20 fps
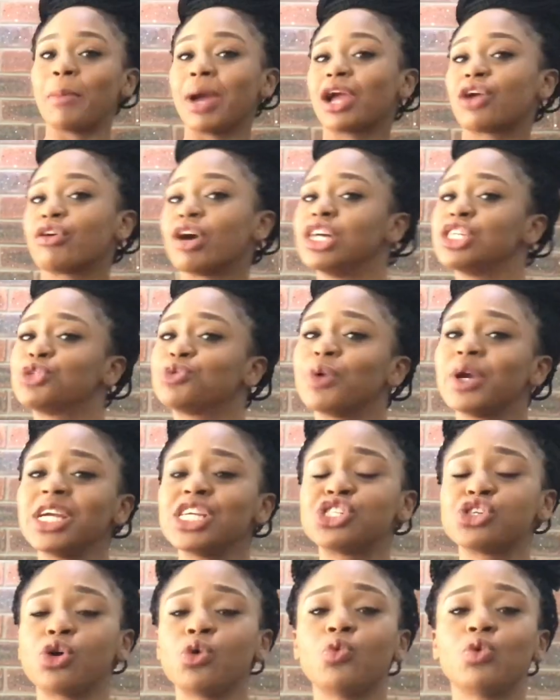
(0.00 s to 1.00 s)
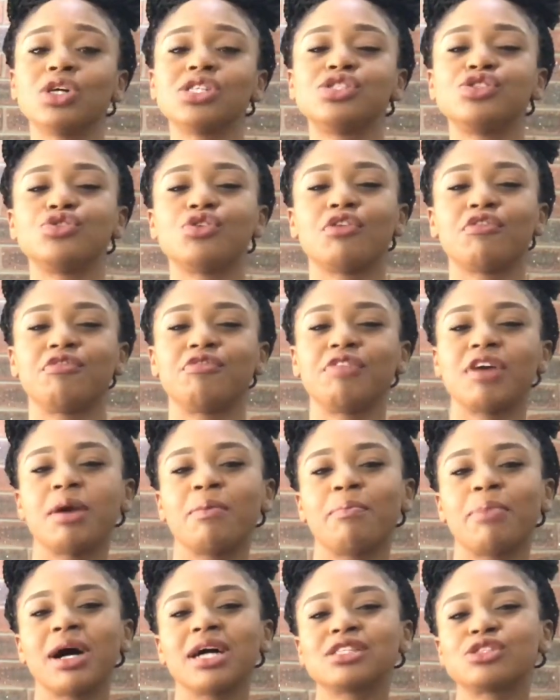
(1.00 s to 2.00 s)
My graduation was
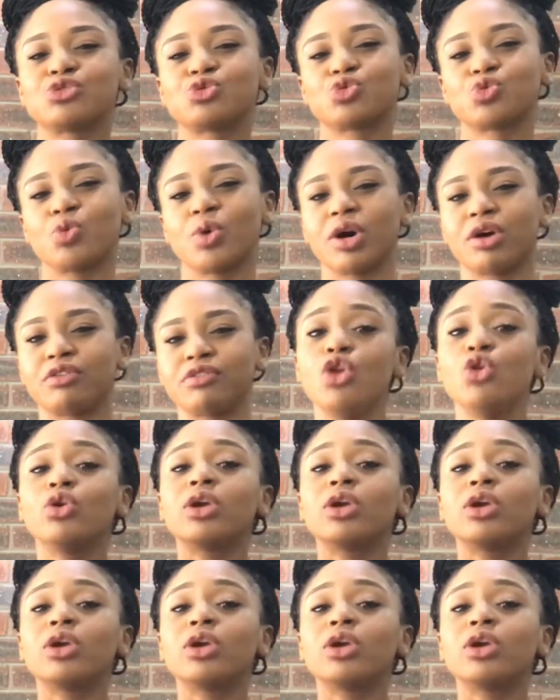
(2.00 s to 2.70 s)
November twelfth.